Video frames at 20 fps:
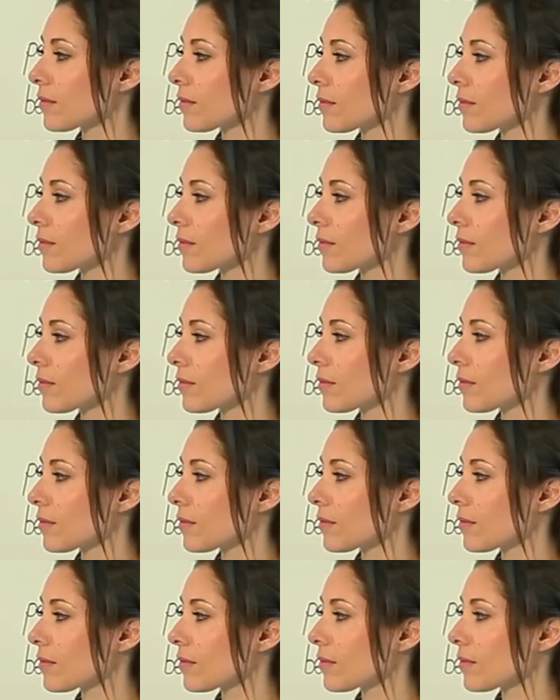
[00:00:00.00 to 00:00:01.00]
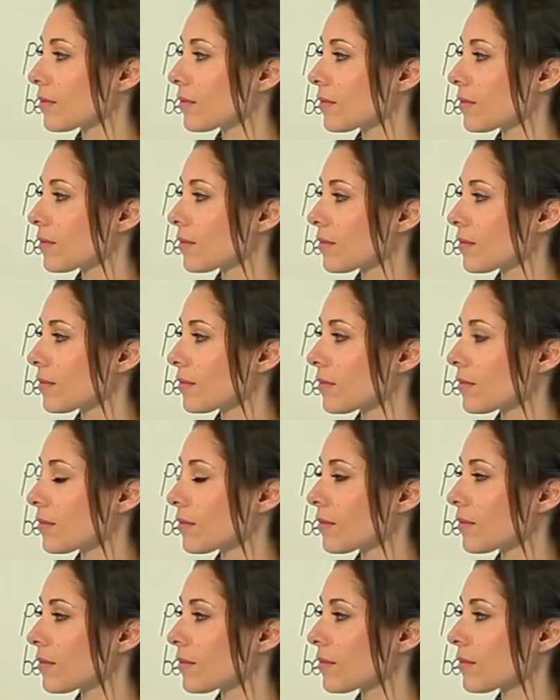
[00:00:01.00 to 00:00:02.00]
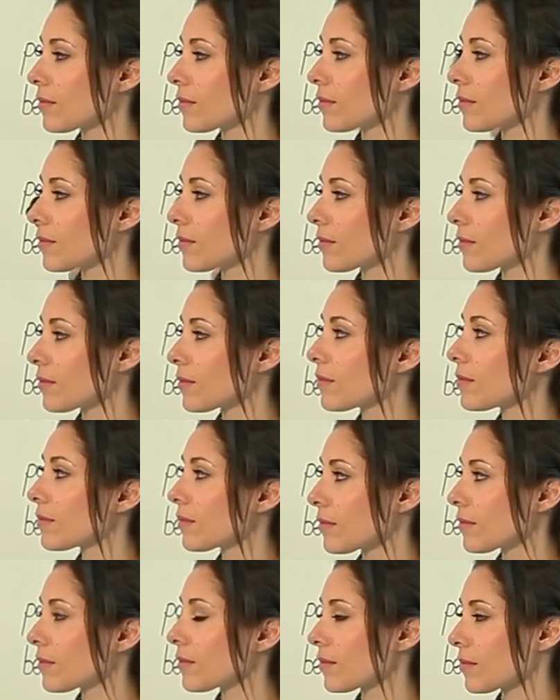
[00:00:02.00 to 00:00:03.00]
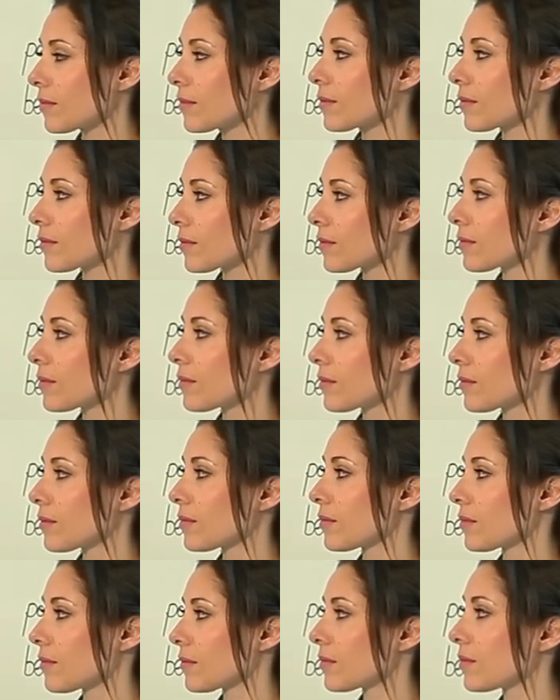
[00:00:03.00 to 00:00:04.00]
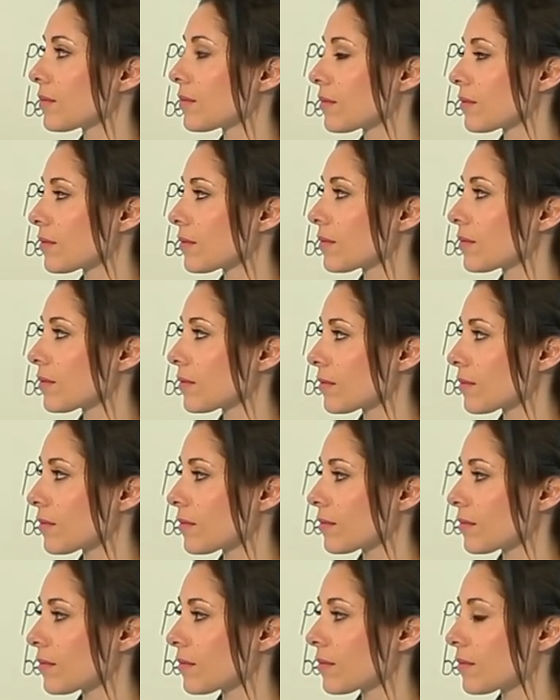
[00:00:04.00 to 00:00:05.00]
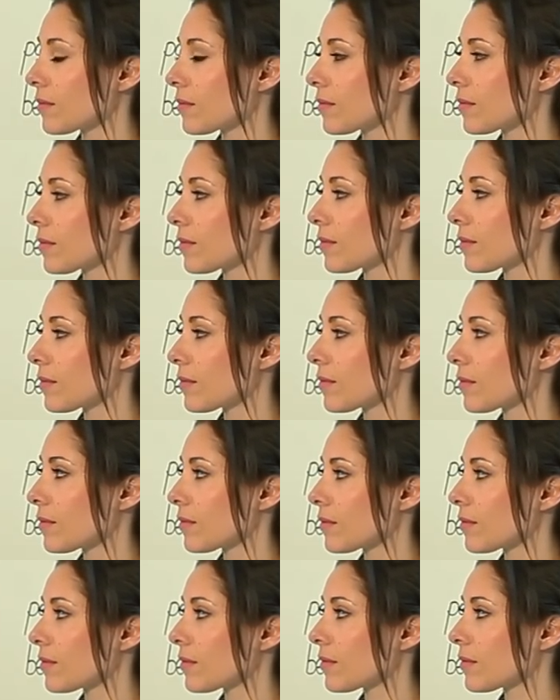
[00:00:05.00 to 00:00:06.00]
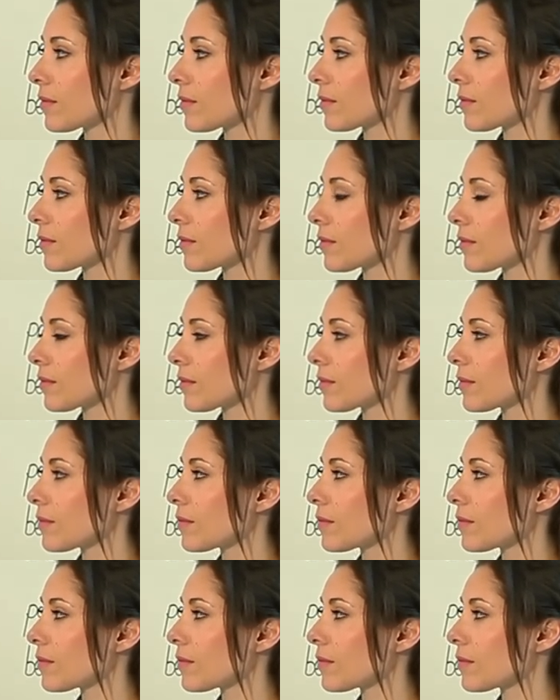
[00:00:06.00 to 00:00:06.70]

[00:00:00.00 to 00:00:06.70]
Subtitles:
This person isn't speaking.